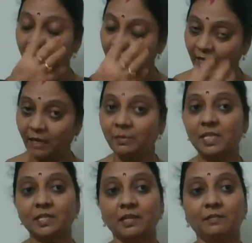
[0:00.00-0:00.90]
name
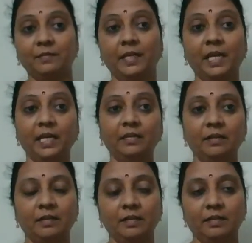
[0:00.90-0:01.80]
itself,
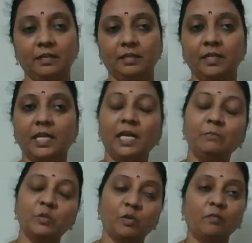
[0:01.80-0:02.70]
again,
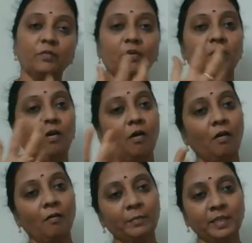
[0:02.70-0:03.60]
names of
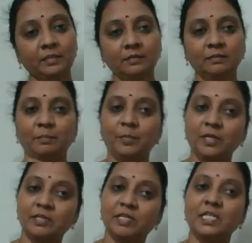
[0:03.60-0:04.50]
common
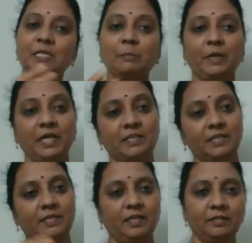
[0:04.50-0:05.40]
persons,
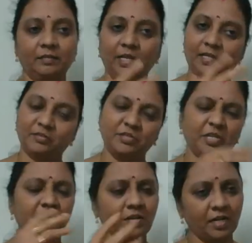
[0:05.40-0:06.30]
places, and things.
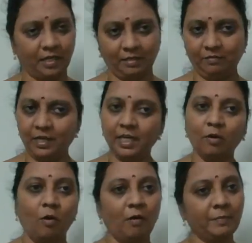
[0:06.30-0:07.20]
General, very
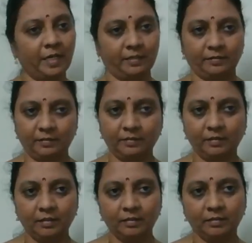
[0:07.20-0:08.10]
common.
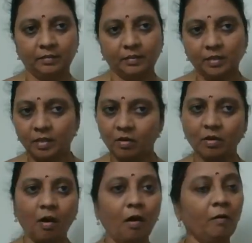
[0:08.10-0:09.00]

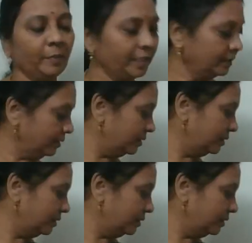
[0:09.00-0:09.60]
Common